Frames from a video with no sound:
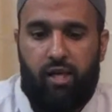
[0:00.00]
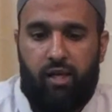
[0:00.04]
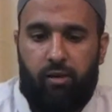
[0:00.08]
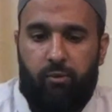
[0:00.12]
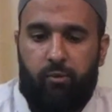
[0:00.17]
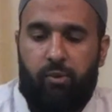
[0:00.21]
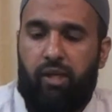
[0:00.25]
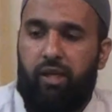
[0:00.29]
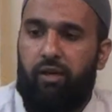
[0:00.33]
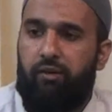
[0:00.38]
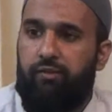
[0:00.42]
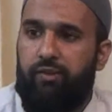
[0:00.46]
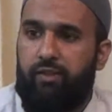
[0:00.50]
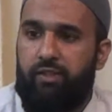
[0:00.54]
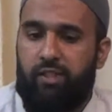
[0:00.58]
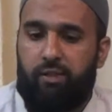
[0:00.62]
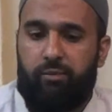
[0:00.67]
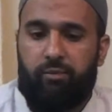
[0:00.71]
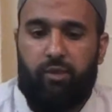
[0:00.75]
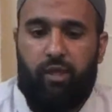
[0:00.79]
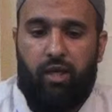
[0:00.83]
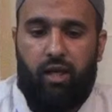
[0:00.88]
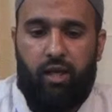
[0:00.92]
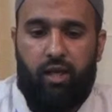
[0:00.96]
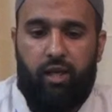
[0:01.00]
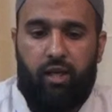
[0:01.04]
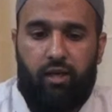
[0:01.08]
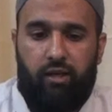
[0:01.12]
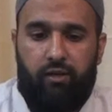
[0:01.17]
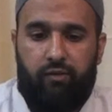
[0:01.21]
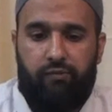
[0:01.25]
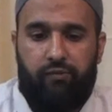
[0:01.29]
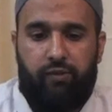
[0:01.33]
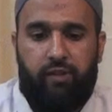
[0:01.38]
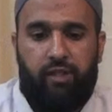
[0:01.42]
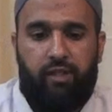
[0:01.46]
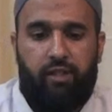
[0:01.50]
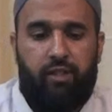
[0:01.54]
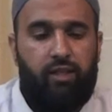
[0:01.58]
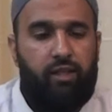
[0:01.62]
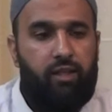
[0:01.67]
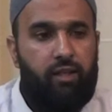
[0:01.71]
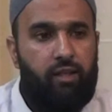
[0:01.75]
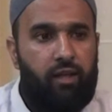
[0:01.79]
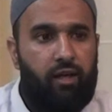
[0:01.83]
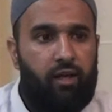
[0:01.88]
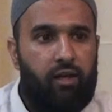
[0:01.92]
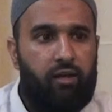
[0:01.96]
We have, for example, ala,
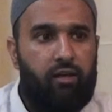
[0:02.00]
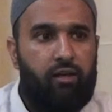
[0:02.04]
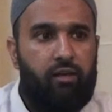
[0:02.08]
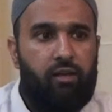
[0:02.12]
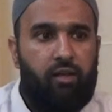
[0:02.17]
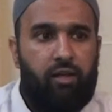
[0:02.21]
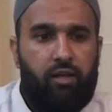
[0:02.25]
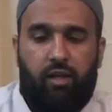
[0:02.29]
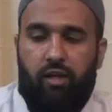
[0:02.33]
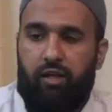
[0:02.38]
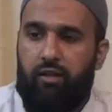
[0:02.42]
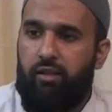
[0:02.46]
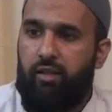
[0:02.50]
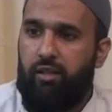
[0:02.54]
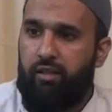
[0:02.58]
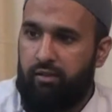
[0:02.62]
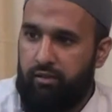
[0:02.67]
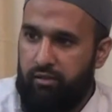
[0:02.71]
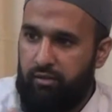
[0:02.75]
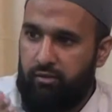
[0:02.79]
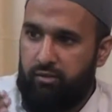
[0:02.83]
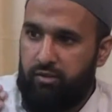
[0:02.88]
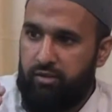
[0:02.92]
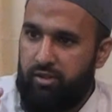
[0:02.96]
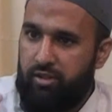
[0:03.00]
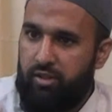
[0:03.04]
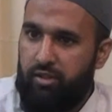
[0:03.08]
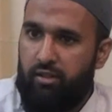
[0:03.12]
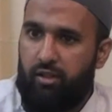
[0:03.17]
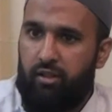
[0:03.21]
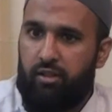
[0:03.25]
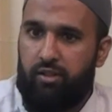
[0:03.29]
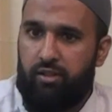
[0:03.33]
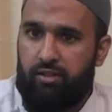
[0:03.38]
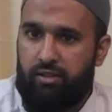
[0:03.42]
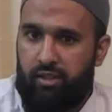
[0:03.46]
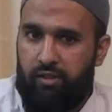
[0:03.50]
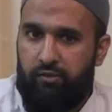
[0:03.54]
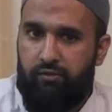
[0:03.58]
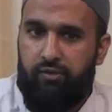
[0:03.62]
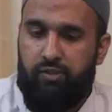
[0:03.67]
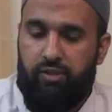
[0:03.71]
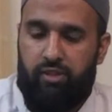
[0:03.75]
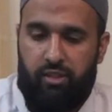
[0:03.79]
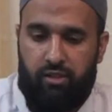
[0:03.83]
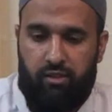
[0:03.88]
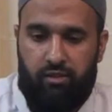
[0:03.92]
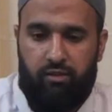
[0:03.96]
fi, ila, and then you see all the
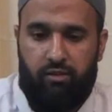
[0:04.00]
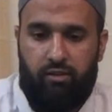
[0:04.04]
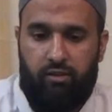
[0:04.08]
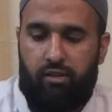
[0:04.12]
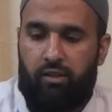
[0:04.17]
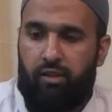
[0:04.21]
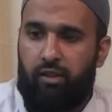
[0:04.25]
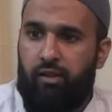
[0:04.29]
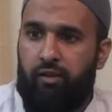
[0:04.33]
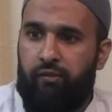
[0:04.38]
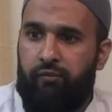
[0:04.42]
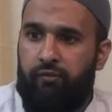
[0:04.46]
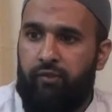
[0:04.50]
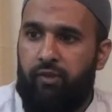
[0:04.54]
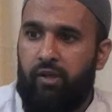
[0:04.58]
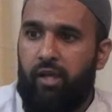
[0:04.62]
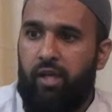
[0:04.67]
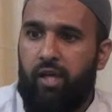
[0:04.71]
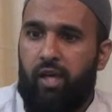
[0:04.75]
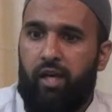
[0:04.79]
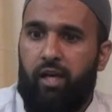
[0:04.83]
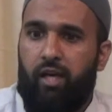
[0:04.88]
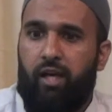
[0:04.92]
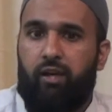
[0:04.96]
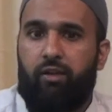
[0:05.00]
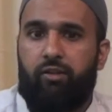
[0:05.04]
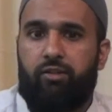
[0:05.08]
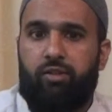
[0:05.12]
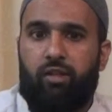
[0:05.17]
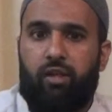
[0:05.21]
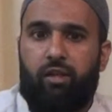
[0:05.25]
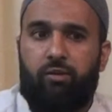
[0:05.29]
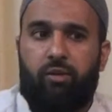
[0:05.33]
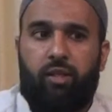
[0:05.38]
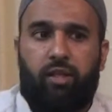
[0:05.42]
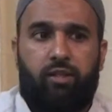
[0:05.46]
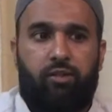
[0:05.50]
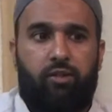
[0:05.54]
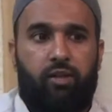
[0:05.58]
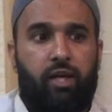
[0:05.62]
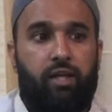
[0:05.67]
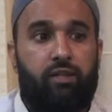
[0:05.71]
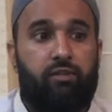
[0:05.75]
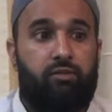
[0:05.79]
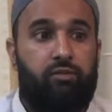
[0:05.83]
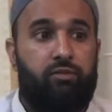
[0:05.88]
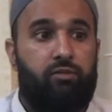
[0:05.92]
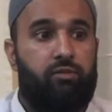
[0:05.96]
17. And also, I'd like you
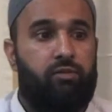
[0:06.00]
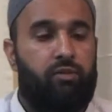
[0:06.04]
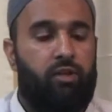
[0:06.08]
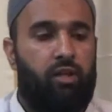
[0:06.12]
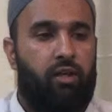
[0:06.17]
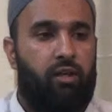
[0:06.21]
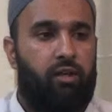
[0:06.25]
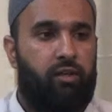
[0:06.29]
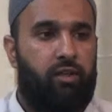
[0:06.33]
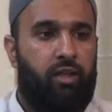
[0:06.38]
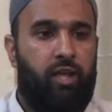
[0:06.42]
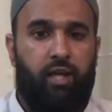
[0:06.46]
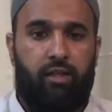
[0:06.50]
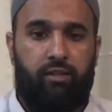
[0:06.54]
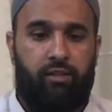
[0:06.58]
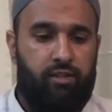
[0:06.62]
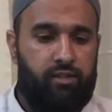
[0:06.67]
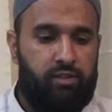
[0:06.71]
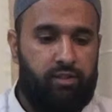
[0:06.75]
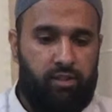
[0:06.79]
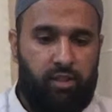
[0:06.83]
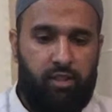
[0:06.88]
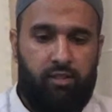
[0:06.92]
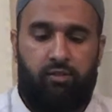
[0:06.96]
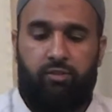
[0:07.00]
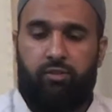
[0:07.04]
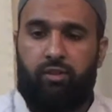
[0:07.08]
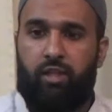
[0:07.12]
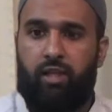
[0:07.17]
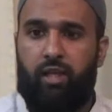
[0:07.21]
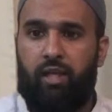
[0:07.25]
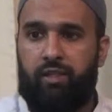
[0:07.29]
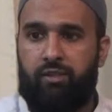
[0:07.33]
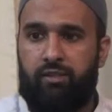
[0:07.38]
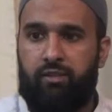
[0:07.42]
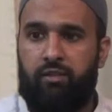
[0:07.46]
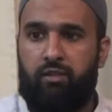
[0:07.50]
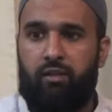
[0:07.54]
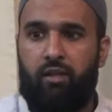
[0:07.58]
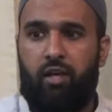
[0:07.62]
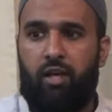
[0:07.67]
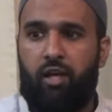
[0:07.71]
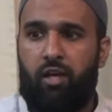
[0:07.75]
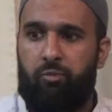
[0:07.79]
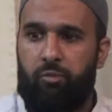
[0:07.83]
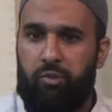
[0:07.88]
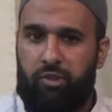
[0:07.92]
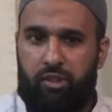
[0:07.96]
guys to not just stick to the lesson,
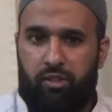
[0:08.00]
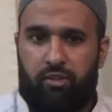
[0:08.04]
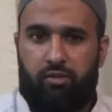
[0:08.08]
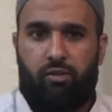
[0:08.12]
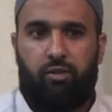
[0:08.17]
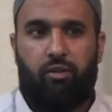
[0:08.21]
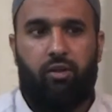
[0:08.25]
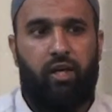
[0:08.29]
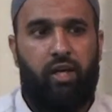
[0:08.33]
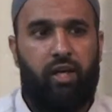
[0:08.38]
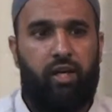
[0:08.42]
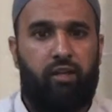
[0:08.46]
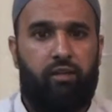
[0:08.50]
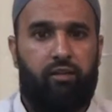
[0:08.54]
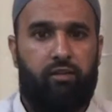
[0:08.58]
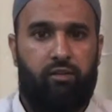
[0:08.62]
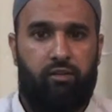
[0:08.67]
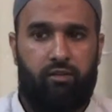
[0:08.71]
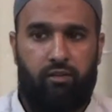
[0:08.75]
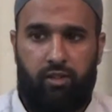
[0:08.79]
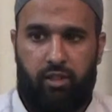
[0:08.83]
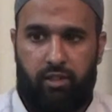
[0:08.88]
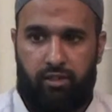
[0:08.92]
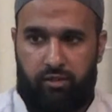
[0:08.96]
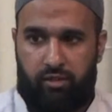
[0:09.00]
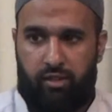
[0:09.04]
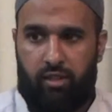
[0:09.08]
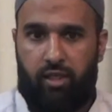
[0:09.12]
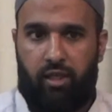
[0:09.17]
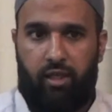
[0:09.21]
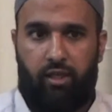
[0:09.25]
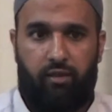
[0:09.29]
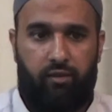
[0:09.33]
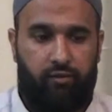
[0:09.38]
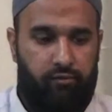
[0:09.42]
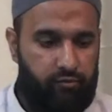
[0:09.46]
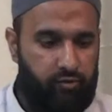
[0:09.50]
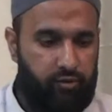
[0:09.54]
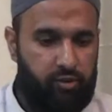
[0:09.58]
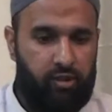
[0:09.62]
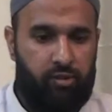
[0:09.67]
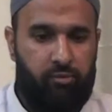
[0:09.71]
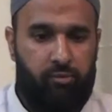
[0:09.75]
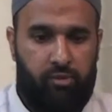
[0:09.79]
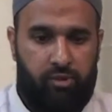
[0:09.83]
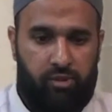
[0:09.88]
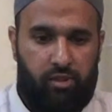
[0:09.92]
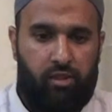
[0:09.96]
but just go ahead. You know, like today, for
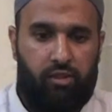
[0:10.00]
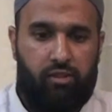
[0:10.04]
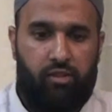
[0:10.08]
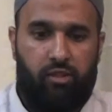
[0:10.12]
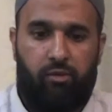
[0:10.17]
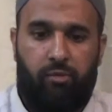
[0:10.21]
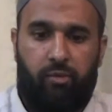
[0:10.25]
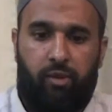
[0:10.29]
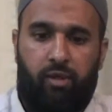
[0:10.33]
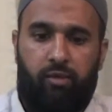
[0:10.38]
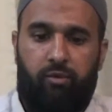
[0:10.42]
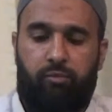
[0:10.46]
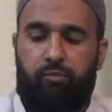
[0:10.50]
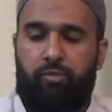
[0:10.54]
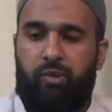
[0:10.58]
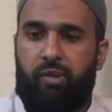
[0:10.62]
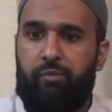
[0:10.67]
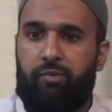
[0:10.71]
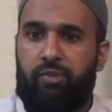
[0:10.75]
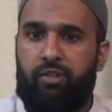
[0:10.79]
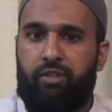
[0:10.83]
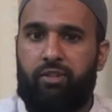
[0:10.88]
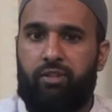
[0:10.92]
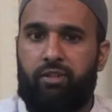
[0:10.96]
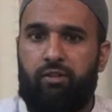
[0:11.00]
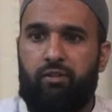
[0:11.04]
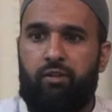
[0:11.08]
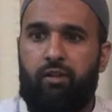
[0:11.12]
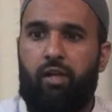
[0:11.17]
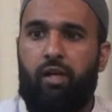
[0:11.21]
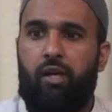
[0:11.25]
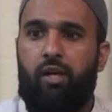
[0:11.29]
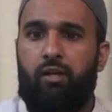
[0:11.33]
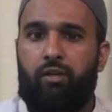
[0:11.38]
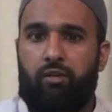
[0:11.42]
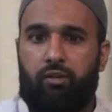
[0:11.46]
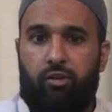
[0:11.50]
example, we're talking about preposition.